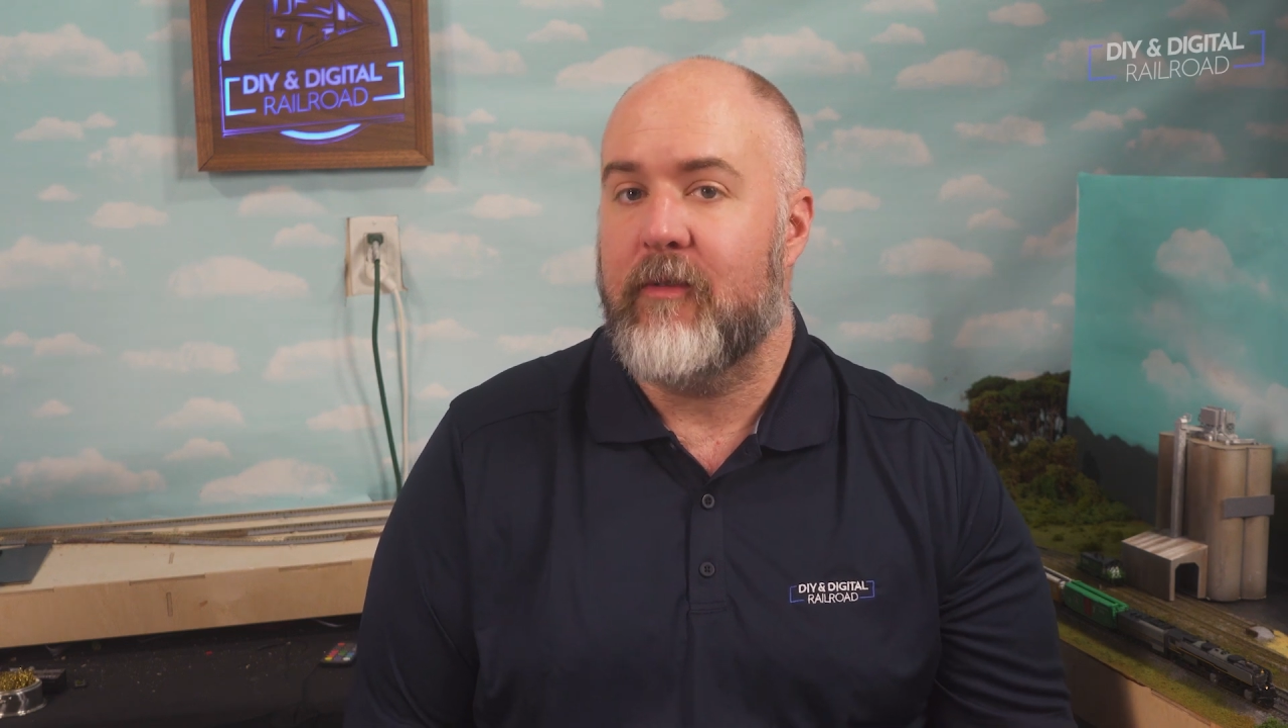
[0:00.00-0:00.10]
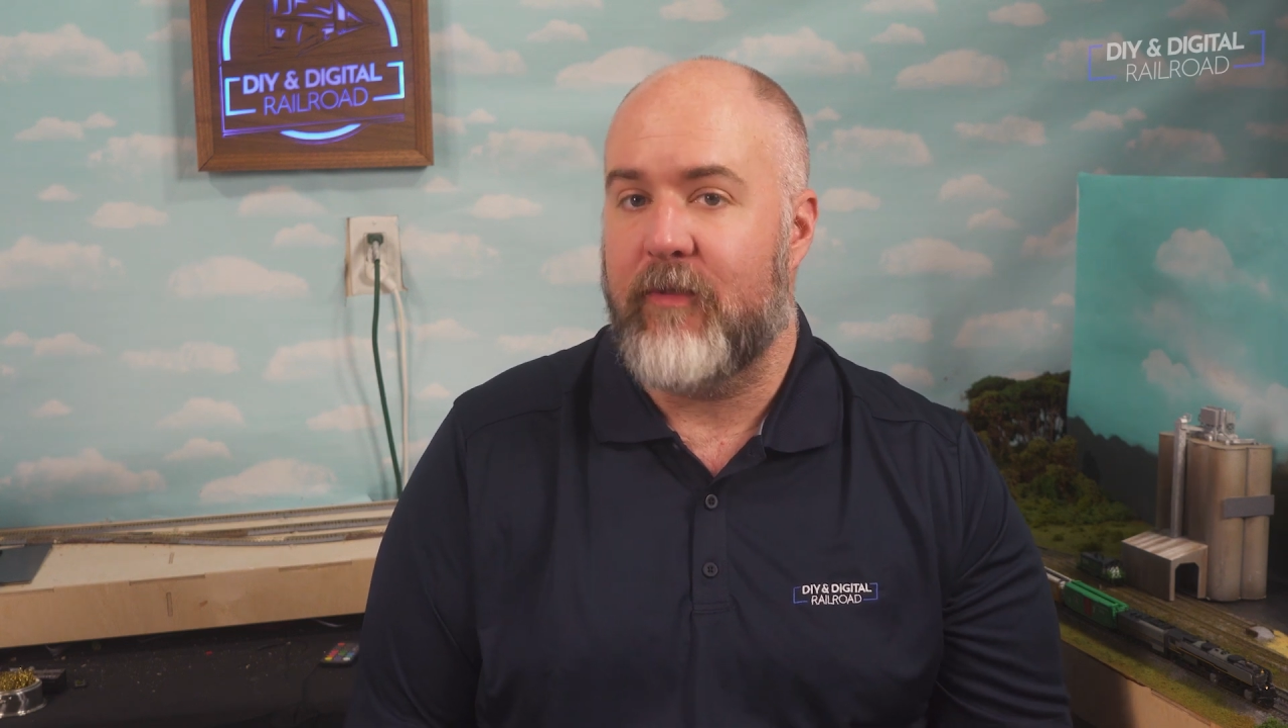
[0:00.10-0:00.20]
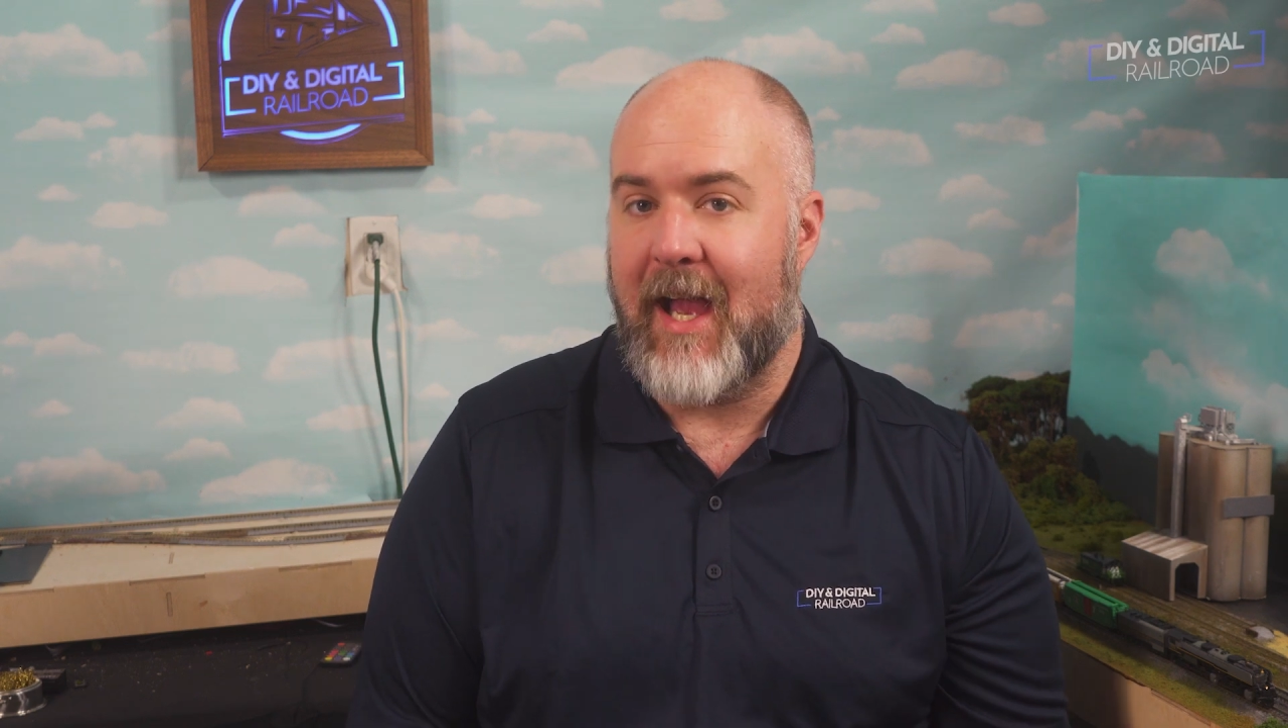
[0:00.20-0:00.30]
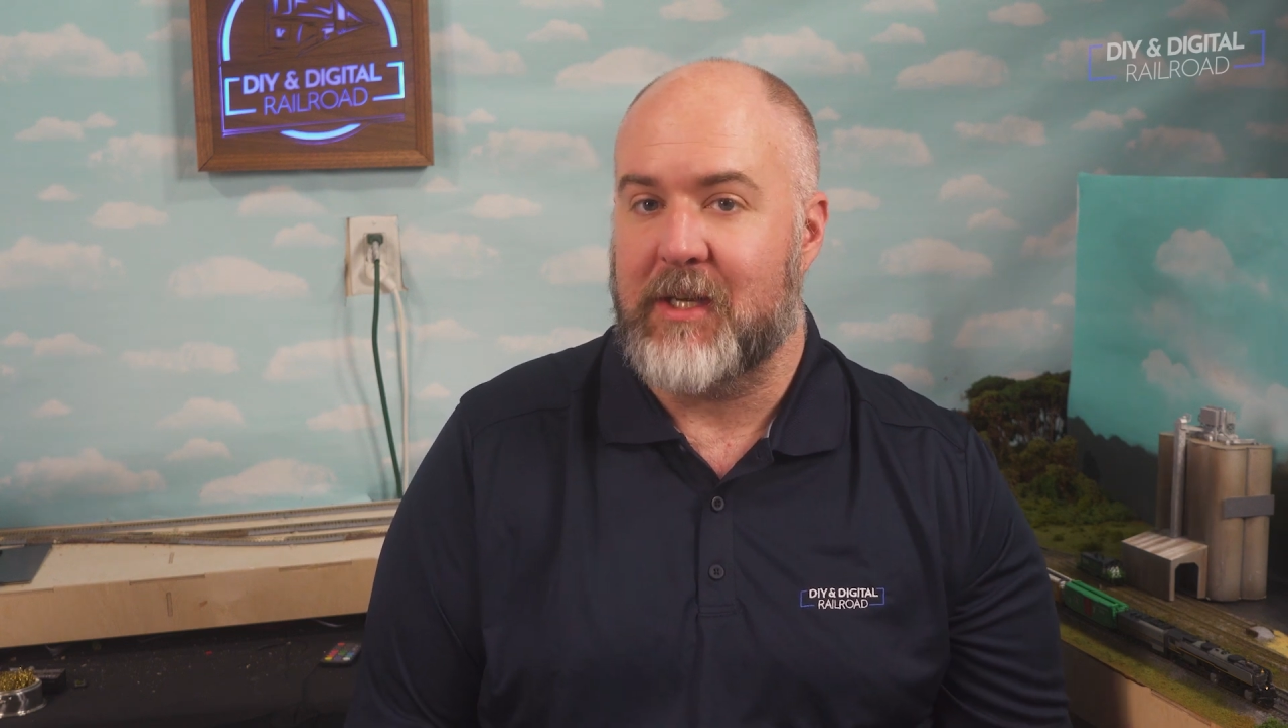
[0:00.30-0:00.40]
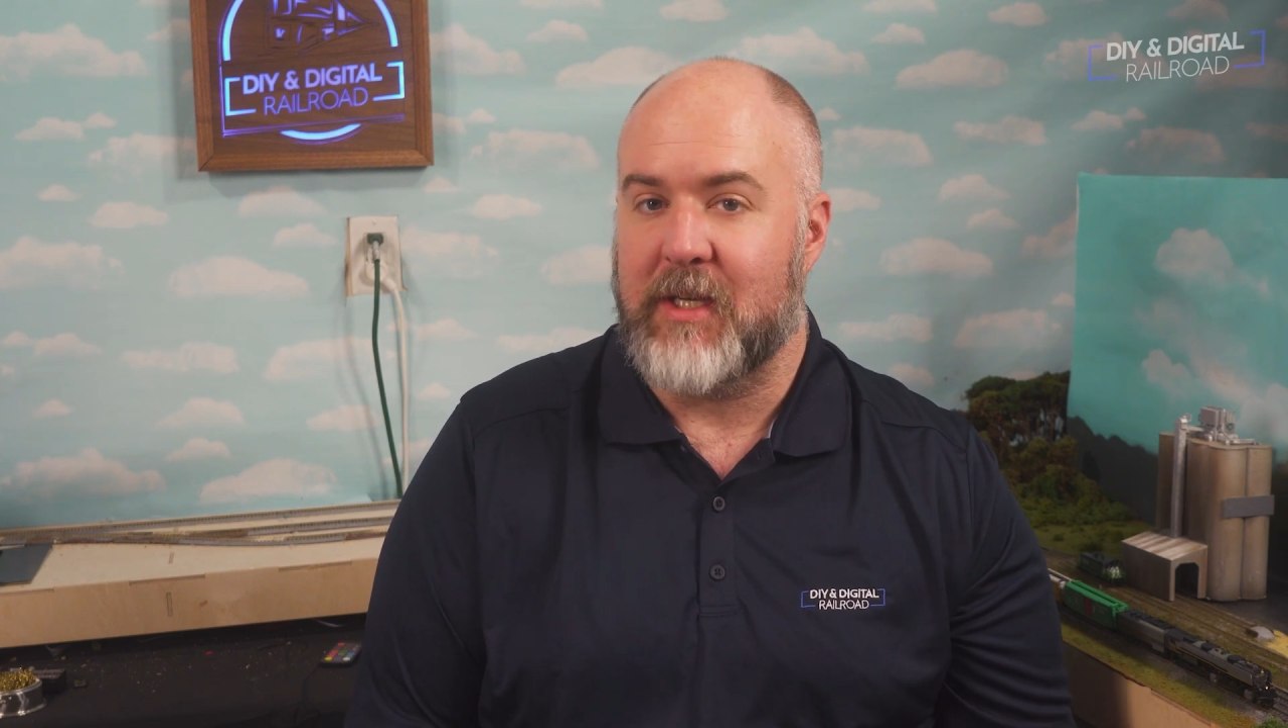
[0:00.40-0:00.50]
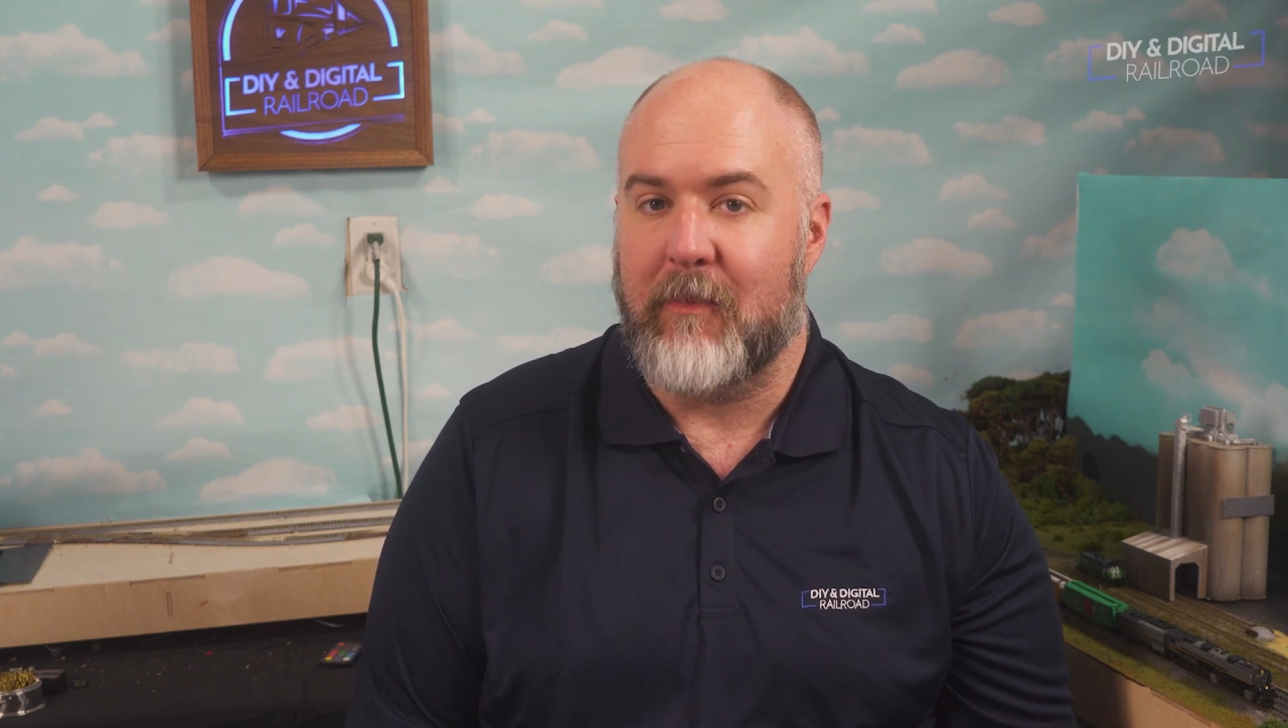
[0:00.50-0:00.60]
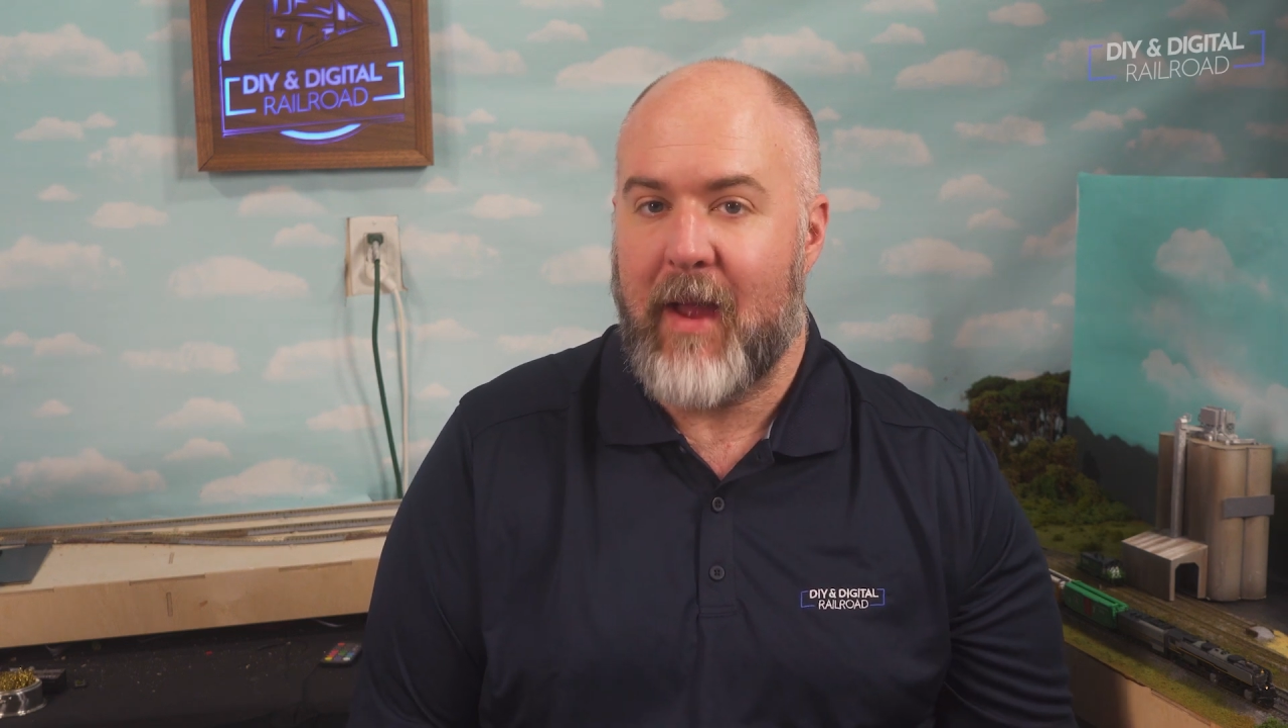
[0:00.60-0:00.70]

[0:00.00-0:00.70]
the flashing